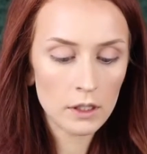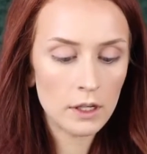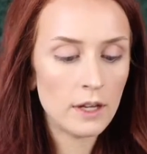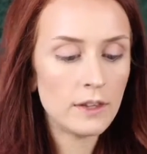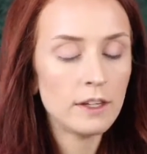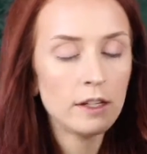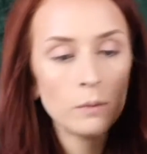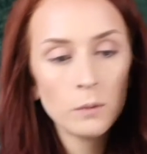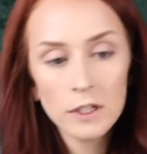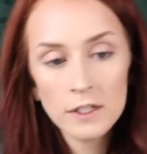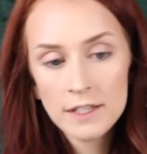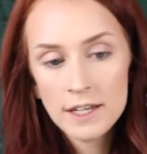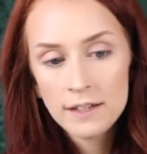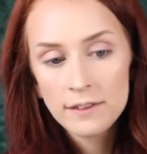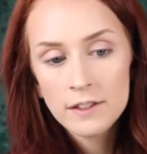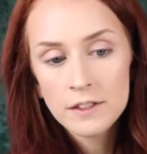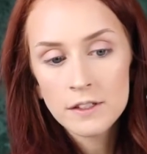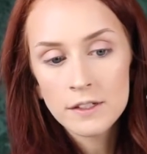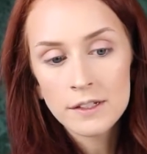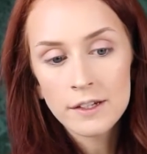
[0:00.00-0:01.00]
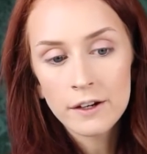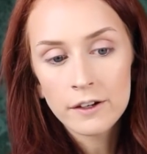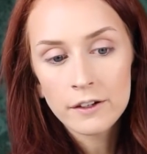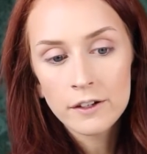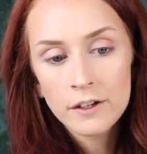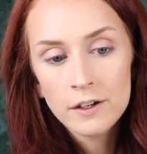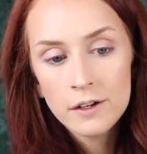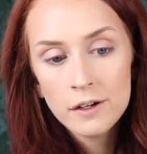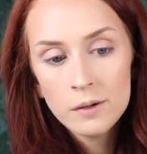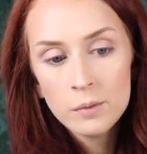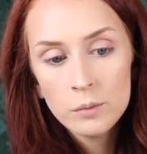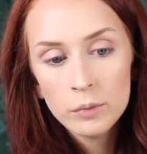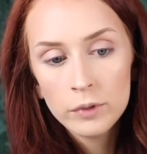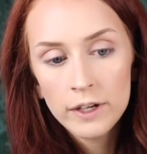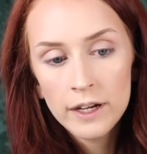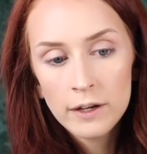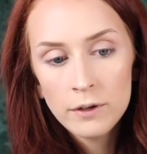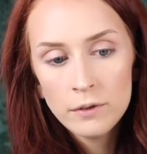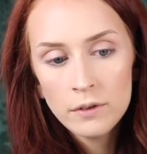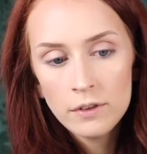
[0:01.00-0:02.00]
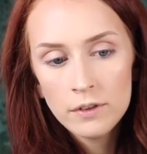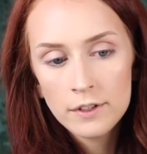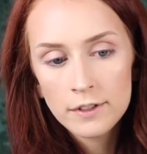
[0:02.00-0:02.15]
And then I'm gonna take this darker brown,